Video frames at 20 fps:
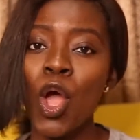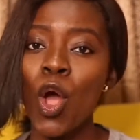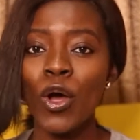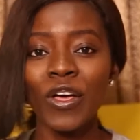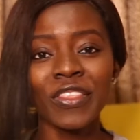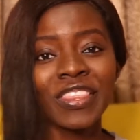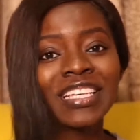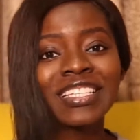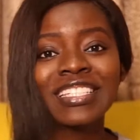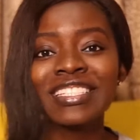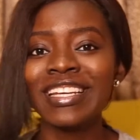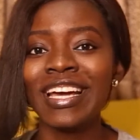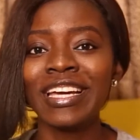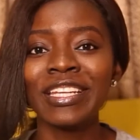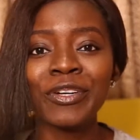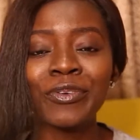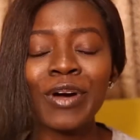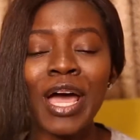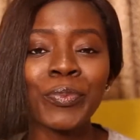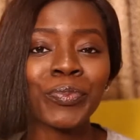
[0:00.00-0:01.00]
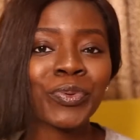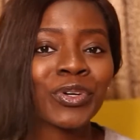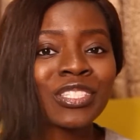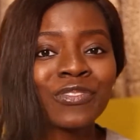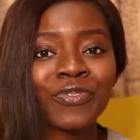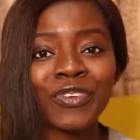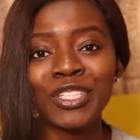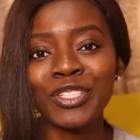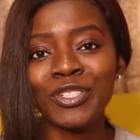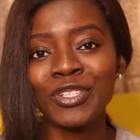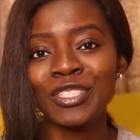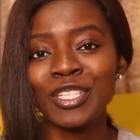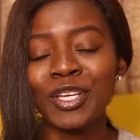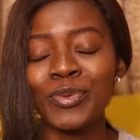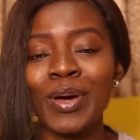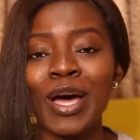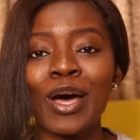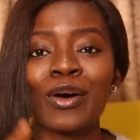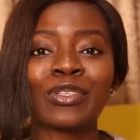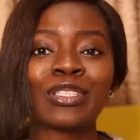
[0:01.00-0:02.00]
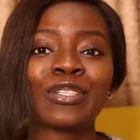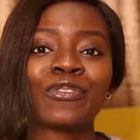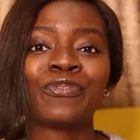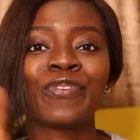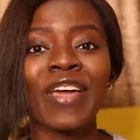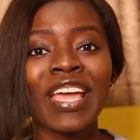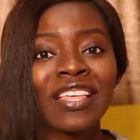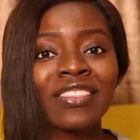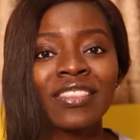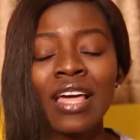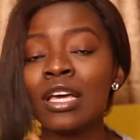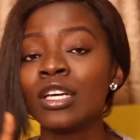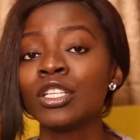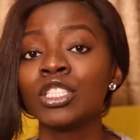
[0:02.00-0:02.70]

On this channel, I post videos about faith,